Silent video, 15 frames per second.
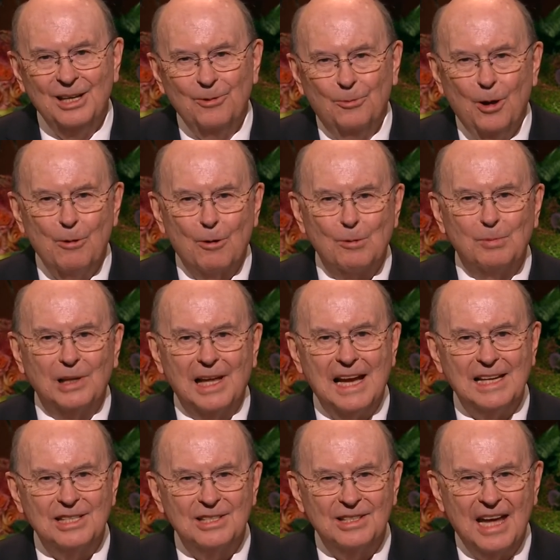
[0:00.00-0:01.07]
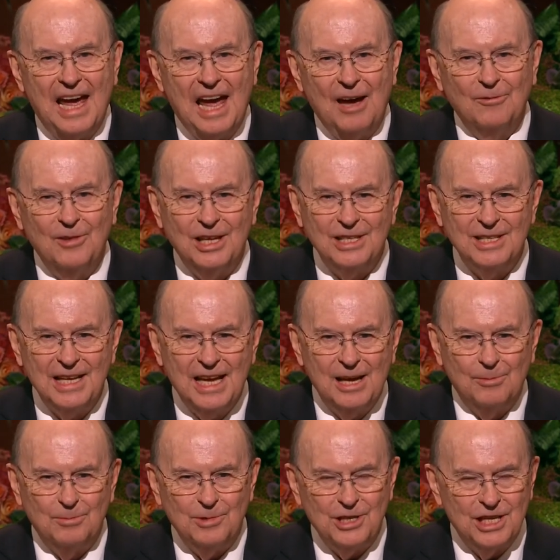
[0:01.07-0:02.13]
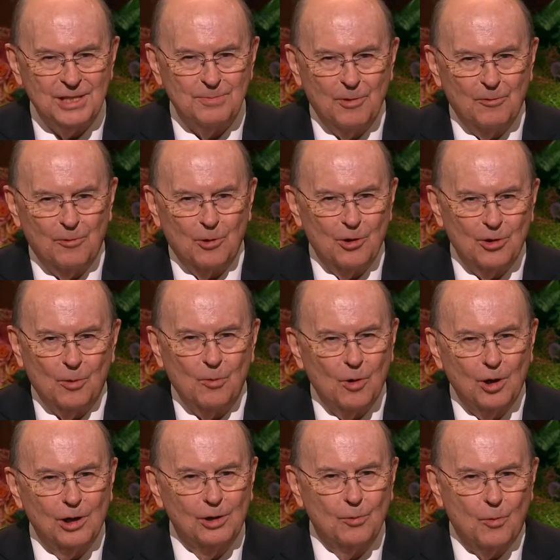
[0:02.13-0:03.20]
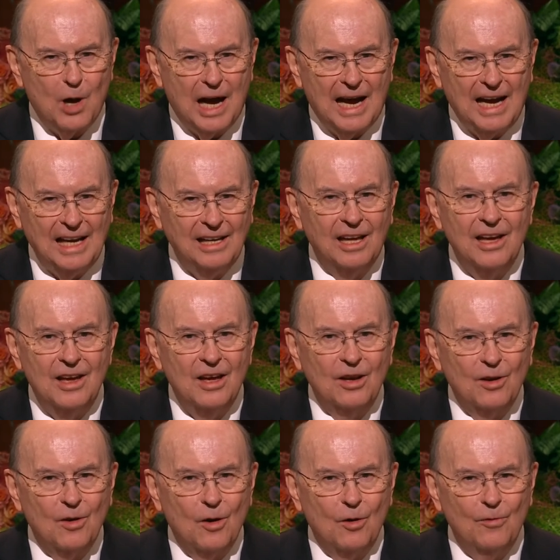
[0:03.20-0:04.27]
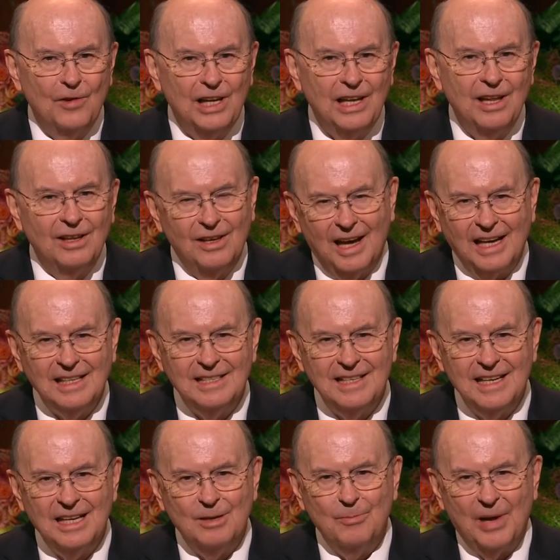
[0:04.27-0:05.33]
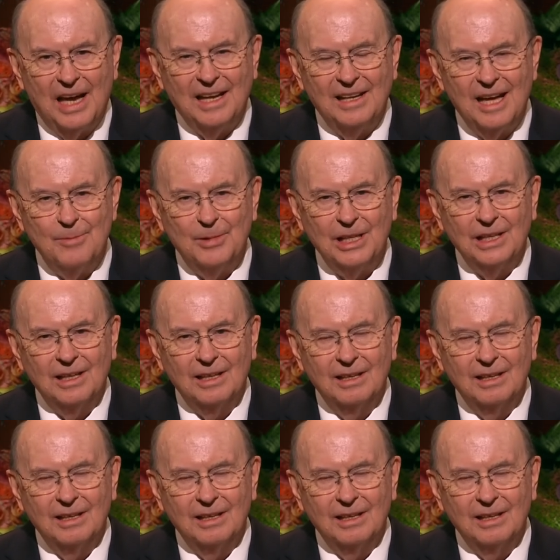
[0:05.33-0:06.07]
We were blessed to have this hymn just before the worldwide COVID-19 pandemic.